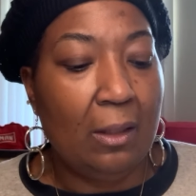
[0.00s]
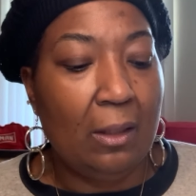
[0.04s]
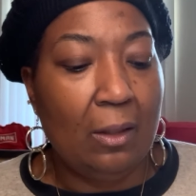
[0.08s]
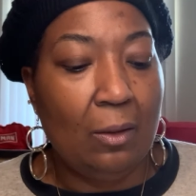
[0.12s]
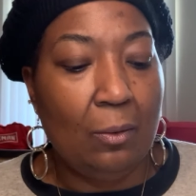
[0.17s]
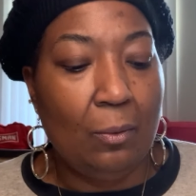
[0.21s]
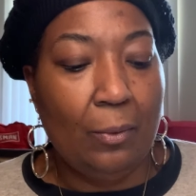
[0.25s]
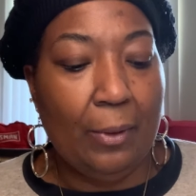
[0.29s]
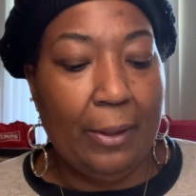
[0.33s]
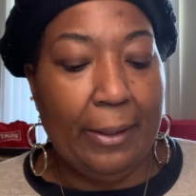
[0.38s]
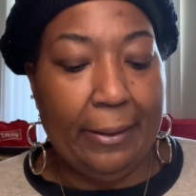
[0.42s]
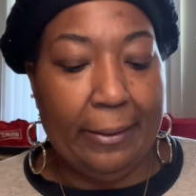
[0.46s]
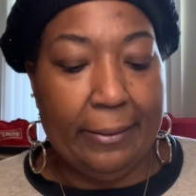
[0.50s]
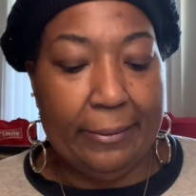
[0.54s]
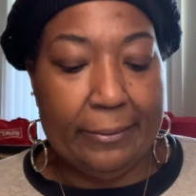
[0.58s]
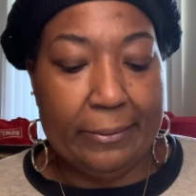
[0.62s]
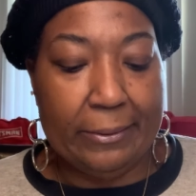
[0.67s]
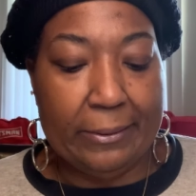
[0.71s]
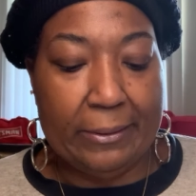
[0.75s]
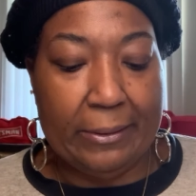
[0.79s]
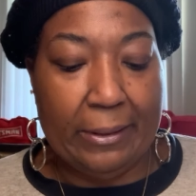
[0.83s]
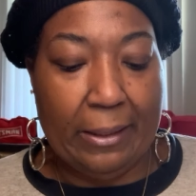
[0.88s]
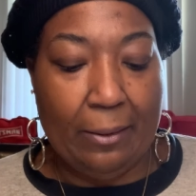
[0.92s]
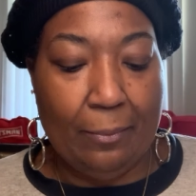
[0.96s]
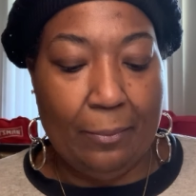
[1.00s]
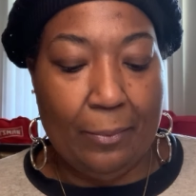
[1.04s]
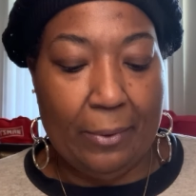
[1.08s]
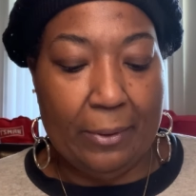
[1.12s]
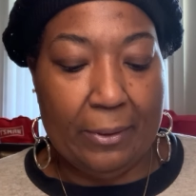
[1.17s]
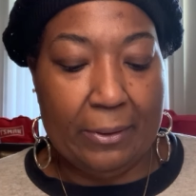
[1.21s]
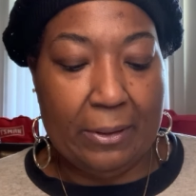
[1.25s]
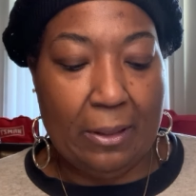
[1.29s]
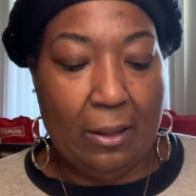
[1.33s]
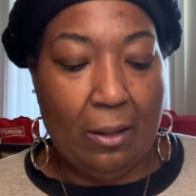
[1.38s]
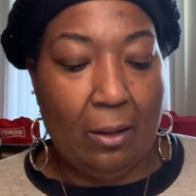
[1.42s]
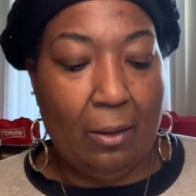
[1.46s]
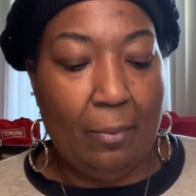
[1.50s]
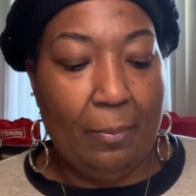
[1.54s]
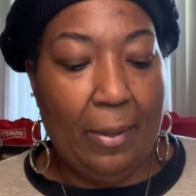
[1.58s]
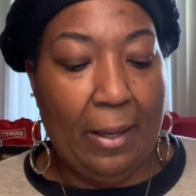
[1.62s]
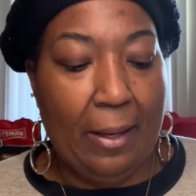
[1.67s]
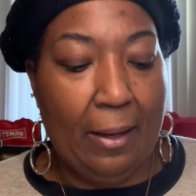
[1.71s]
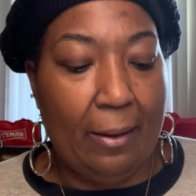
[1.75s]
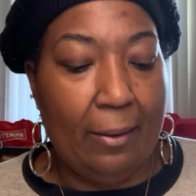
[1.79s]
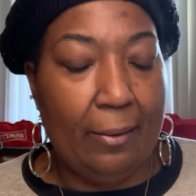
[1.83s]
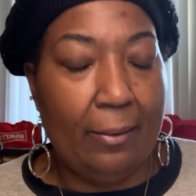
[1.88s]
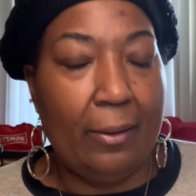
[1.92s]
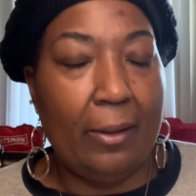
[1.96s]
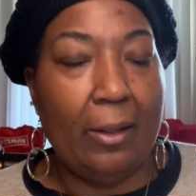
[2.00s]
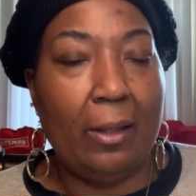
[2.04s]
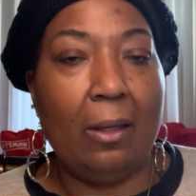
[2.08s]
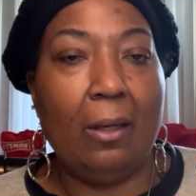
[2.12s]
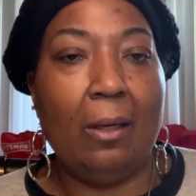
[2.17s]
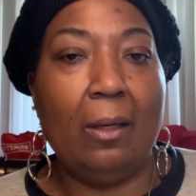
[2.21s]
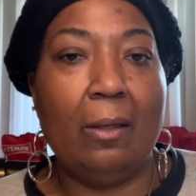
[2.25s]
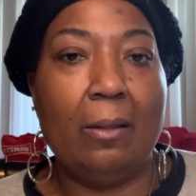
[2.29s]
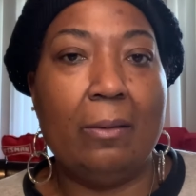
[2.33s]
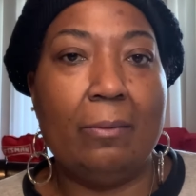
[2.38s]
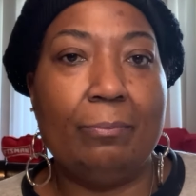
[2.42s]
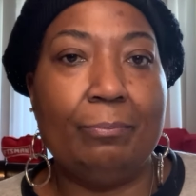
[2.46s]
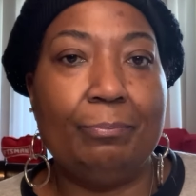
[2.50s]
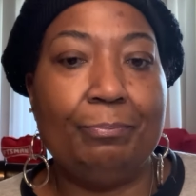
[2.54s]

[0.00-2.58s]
what else did I want to talk about?